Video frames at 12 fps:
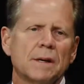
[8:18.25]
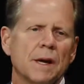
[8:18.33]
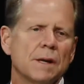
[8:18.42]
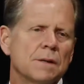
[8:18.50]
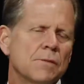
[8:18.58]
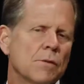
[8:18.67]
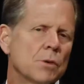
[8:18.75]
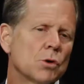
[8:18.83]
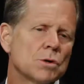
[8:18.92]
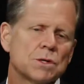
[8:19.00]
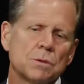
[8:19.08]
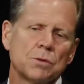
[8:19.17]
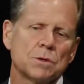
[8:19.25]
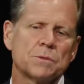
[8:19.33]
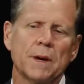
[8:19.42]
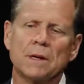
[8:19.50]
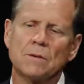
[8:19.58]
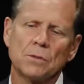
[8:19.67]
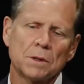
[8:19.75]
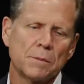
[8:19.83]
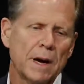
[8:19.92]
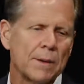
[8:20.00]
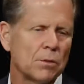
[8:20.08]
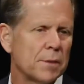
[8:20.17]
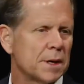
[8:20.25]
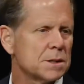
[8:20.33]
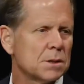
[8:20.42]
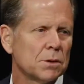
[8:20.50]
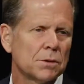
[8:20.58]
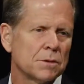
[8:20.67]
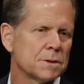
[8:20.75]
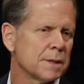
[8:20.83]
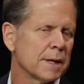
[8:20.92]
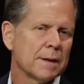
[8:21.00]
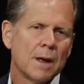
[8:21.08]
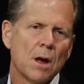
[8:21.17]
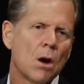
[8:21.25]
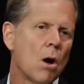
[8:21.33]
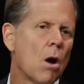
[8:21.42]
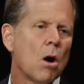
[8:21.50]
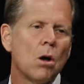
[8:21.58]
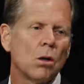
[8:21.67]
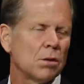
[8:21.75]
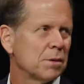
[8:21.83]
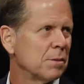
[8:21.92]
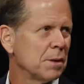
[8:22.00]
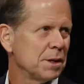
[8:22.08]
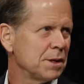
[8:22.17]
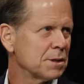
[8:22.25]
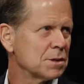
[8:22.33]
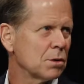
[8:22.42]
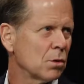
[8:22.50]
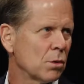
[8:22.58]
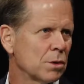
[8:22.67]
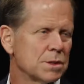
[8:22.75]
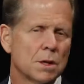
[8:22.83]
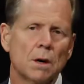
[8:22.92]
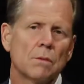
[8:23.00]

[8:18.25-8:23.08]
And from a Christian perspective, what the Bible makes clear is that all of the money is the Lord's.